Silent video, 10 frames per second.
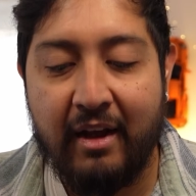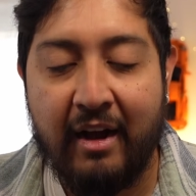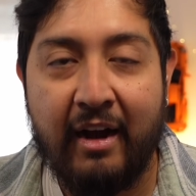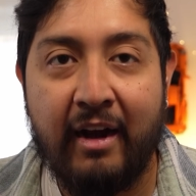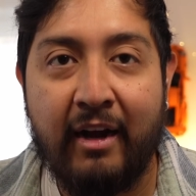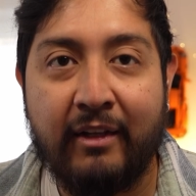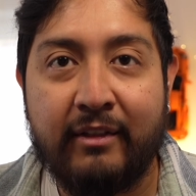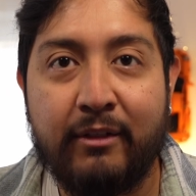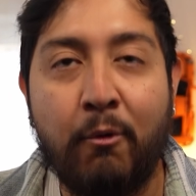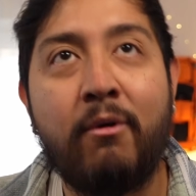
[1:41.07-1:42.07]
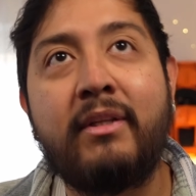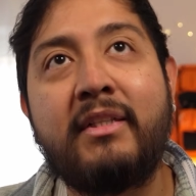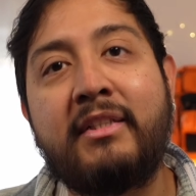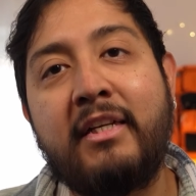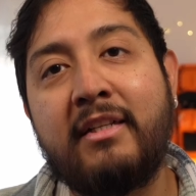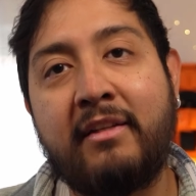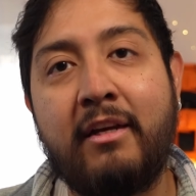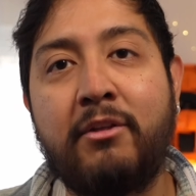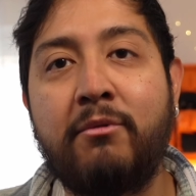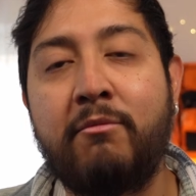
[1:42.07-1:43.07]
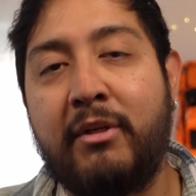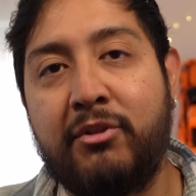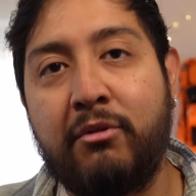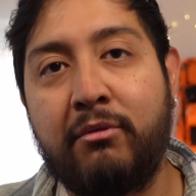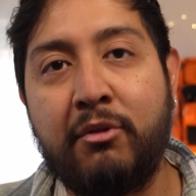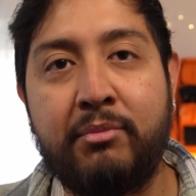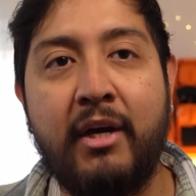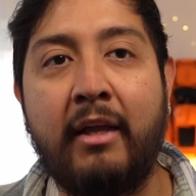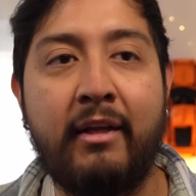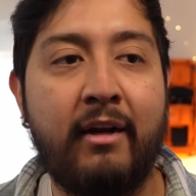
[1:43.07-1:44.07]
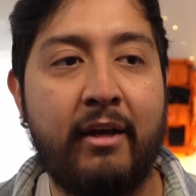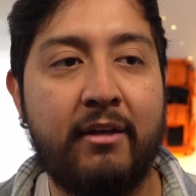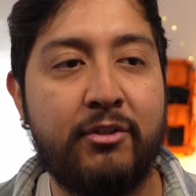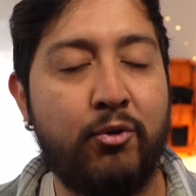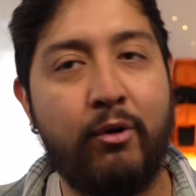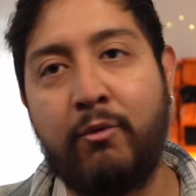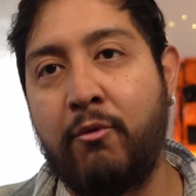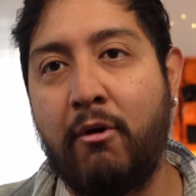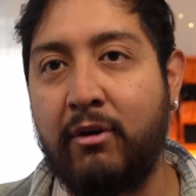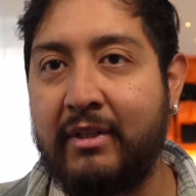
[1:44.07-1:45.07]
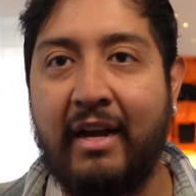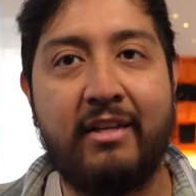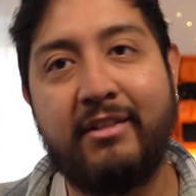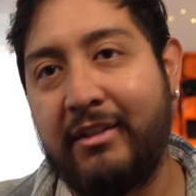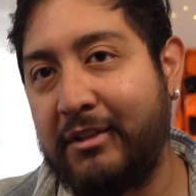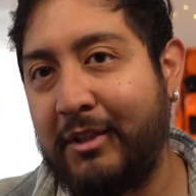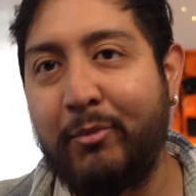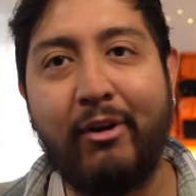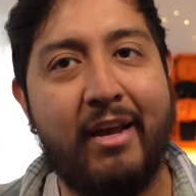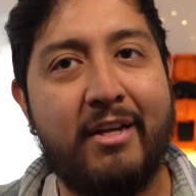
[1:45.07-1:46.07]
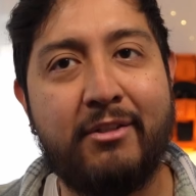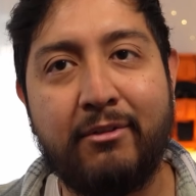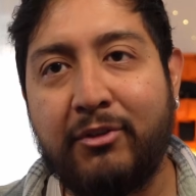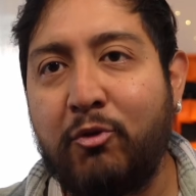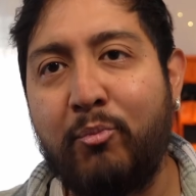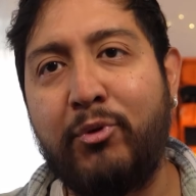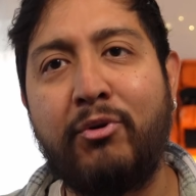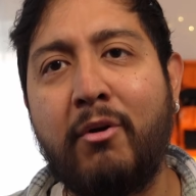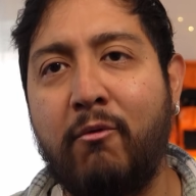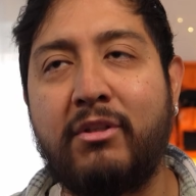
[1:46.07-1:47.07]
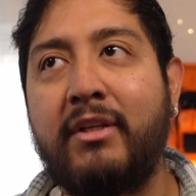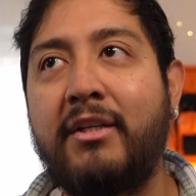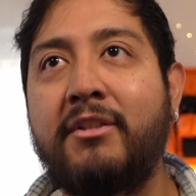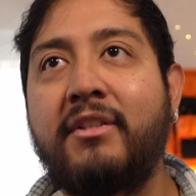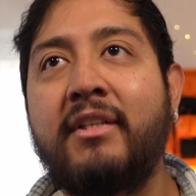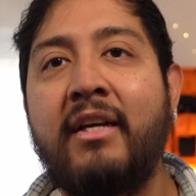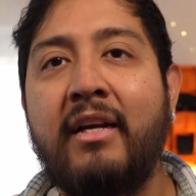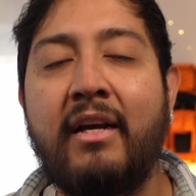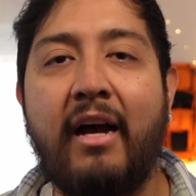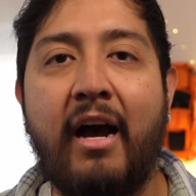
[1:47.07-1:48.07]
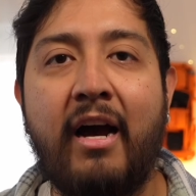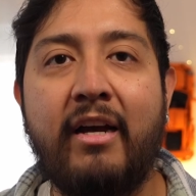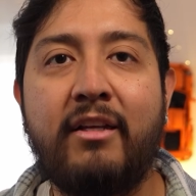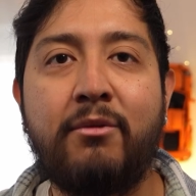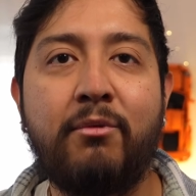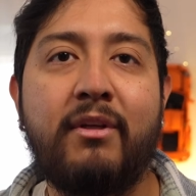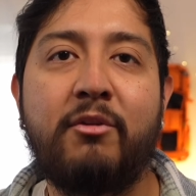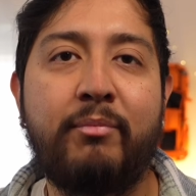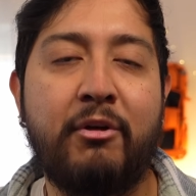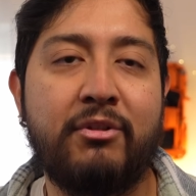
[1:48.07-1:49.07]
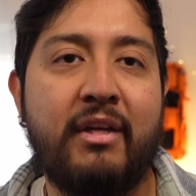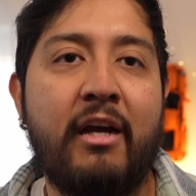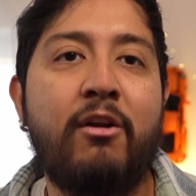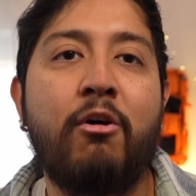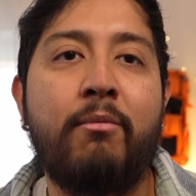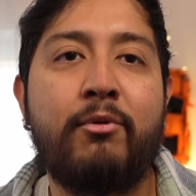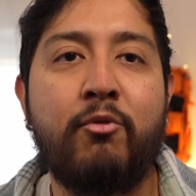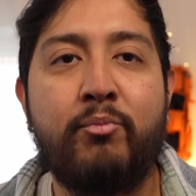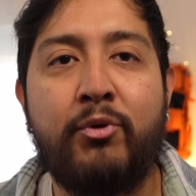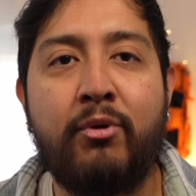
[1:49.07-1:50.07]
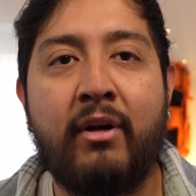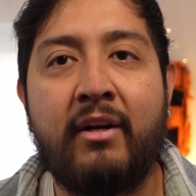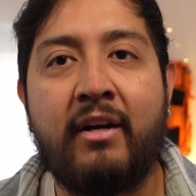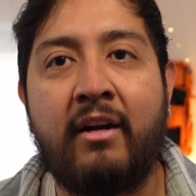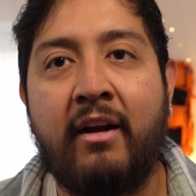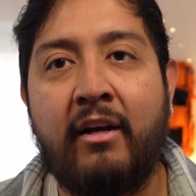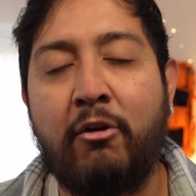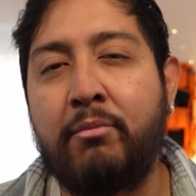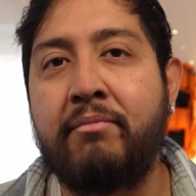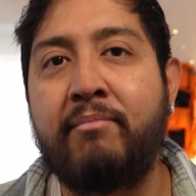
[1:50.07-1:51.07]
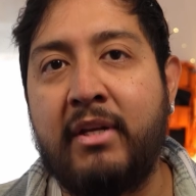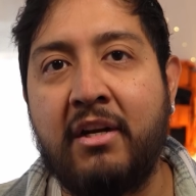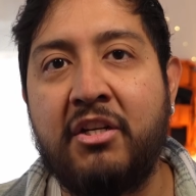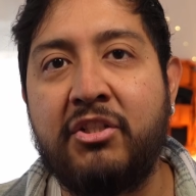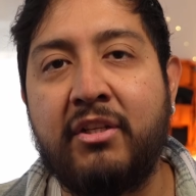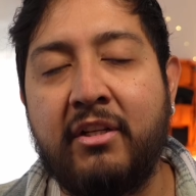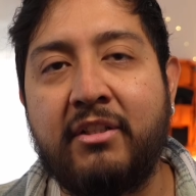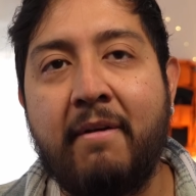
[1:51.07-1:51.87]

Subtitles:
And all these things that I do in my YouTube channel, like SolidWorks, ANSYS, simulations, computer workstations, I do it because I love computer and I love being an engineer.